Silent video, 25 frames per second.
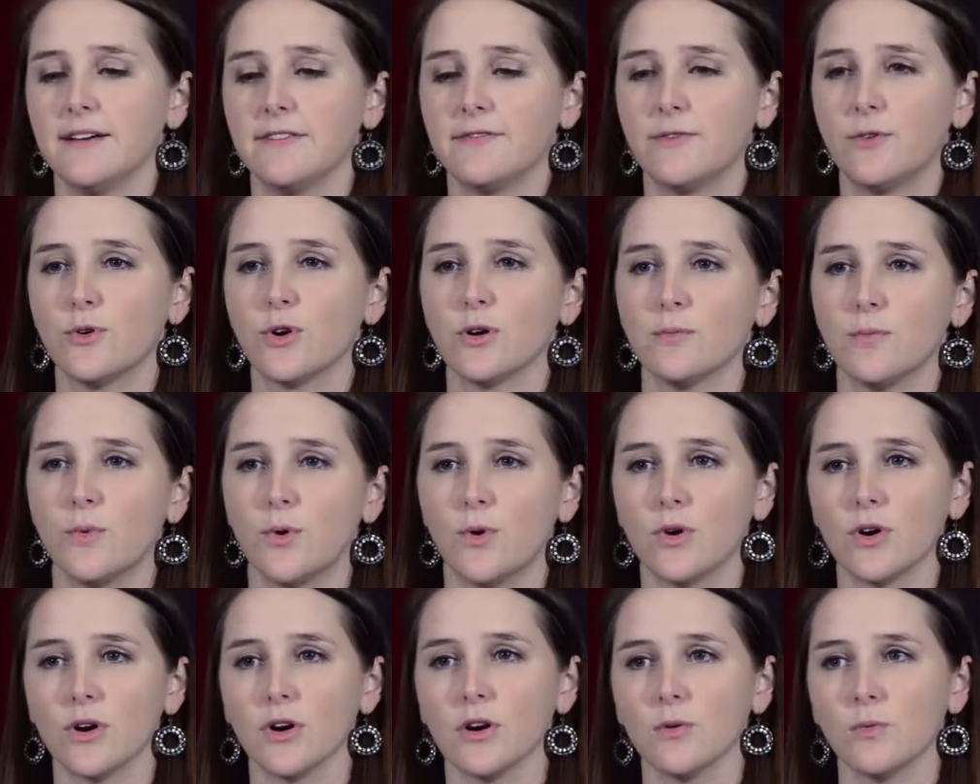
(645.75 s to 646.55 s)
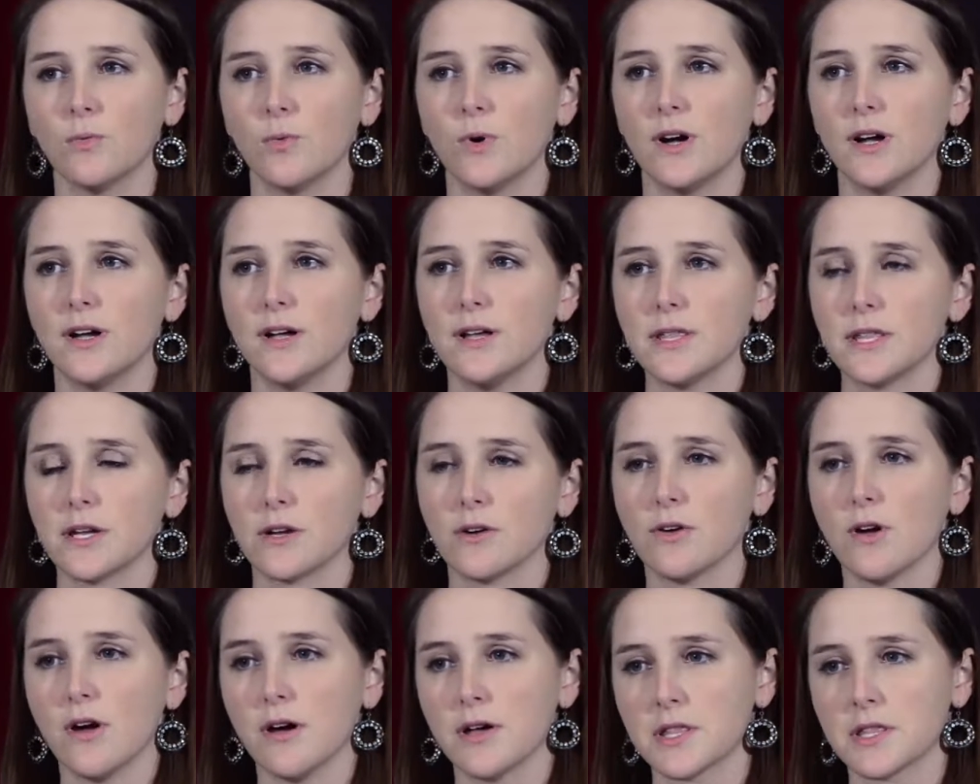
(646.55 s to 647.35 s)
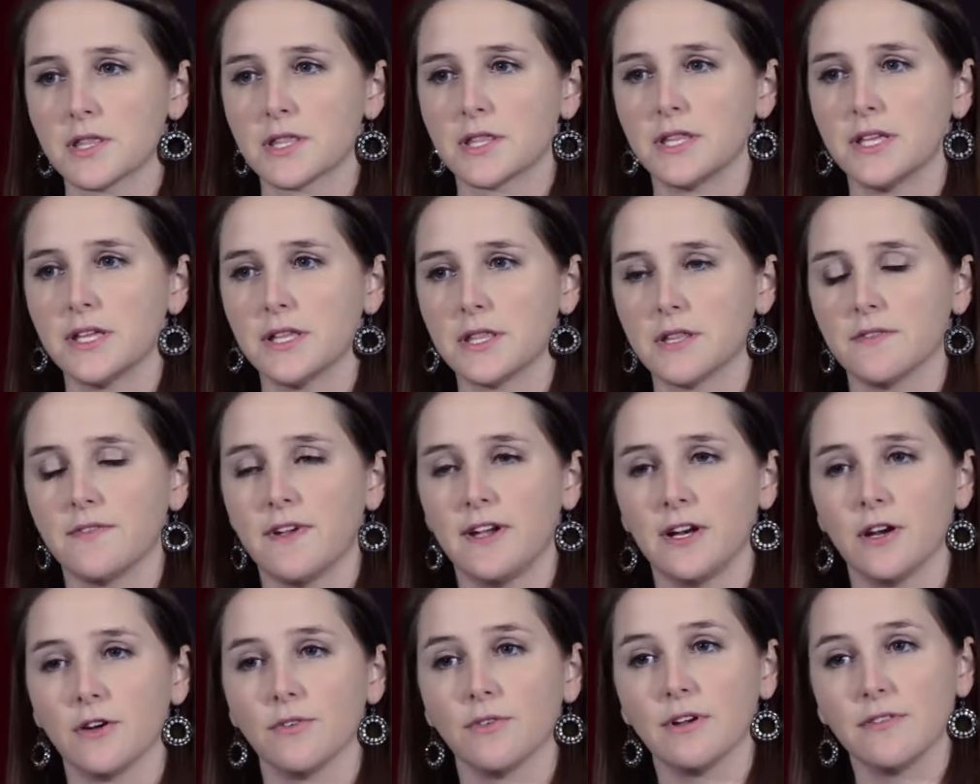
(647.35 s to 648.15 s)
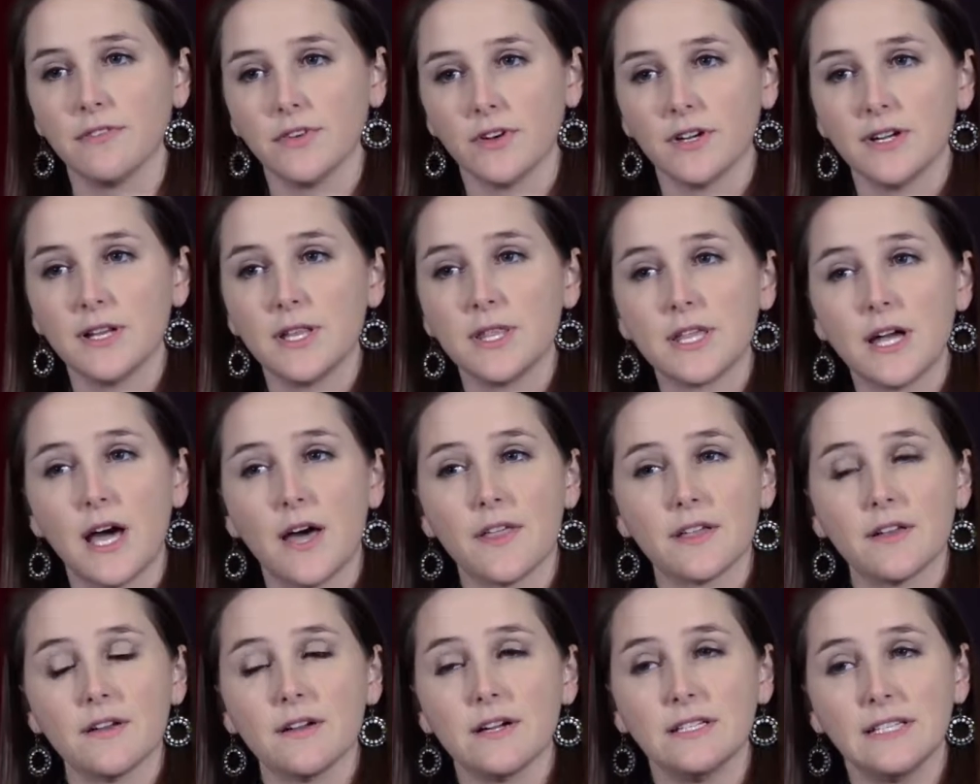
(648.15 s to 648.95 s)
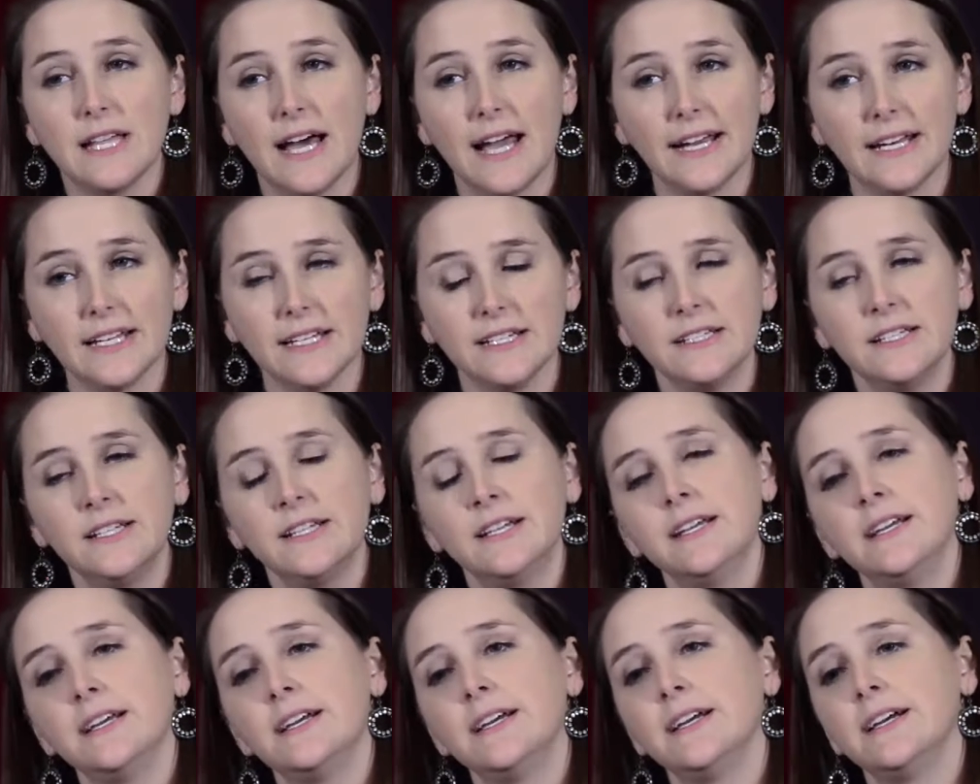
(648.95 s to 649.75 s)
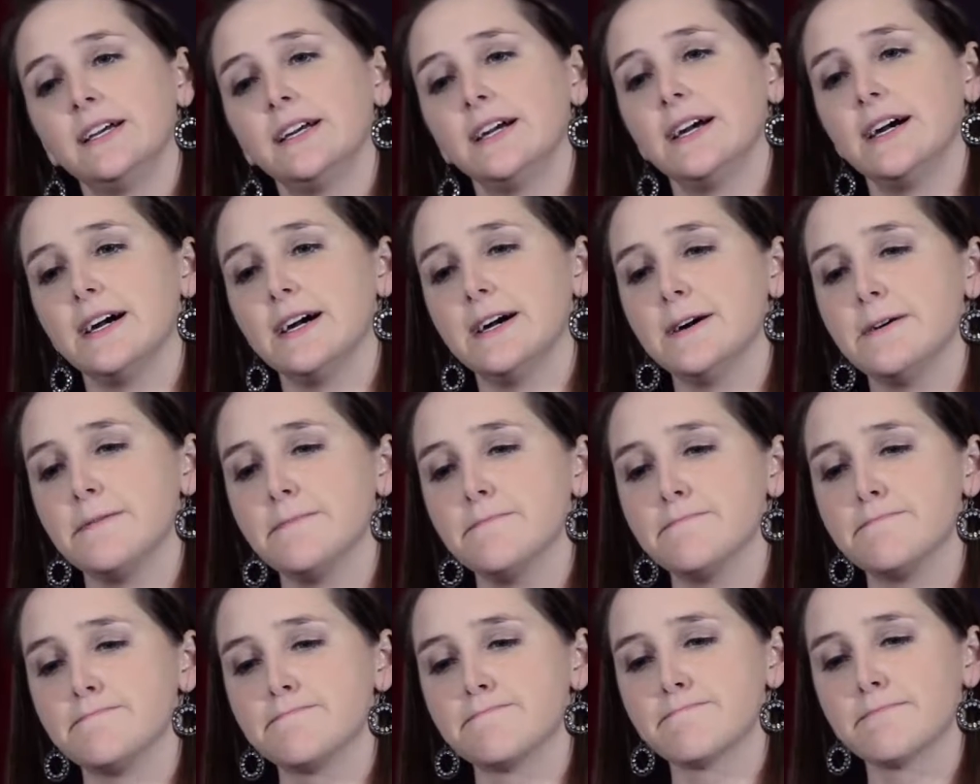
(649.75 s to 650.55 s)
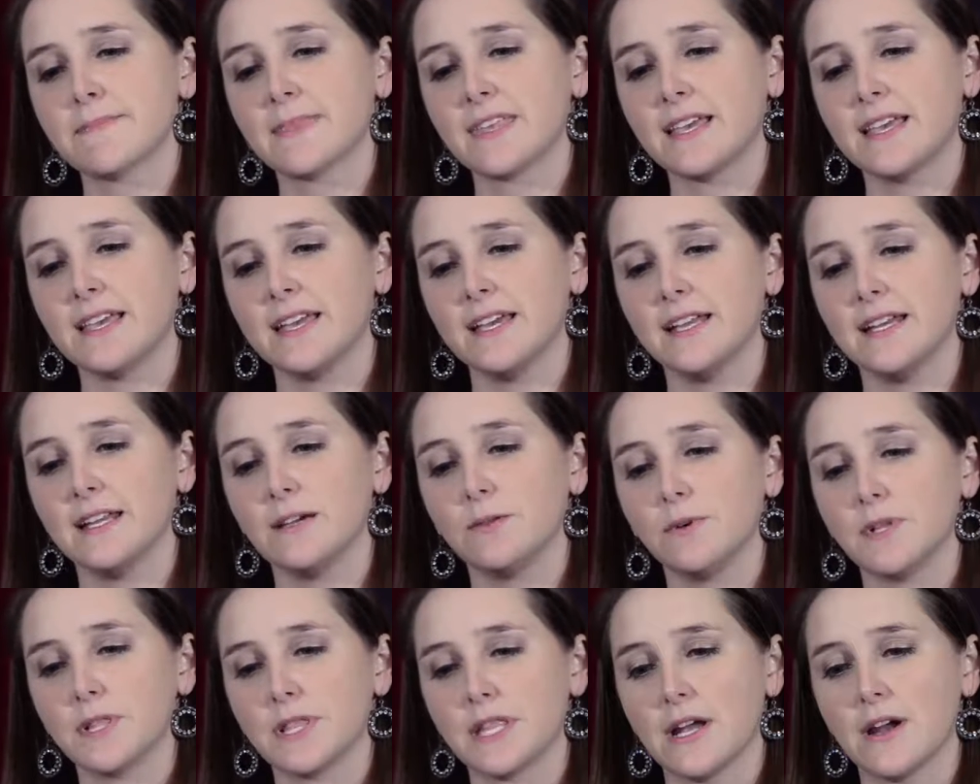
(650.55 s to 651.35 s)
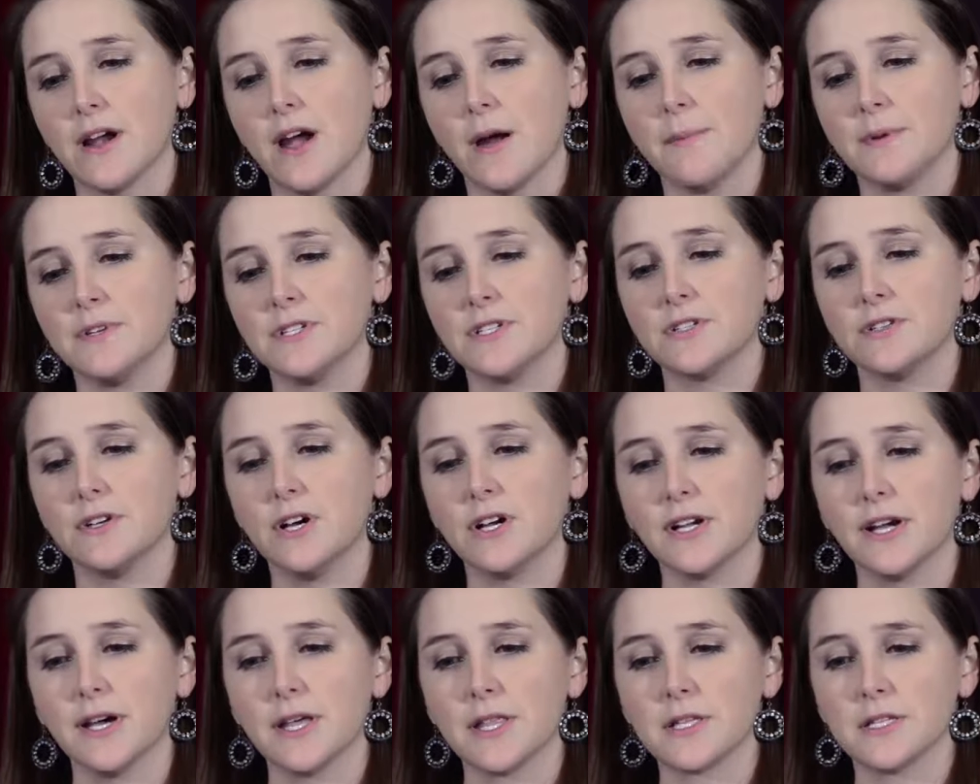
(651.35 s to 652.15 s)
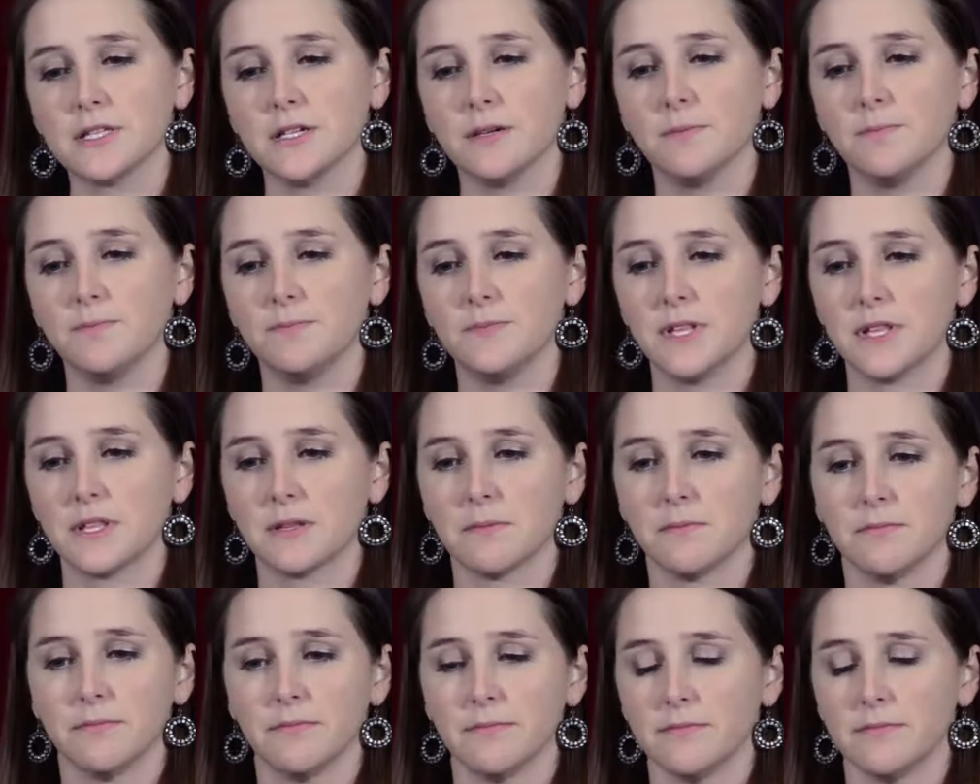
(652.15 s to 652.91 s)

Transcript: Fort Moore was across the Savannah River in South Carolina, and it was there up until Augusta just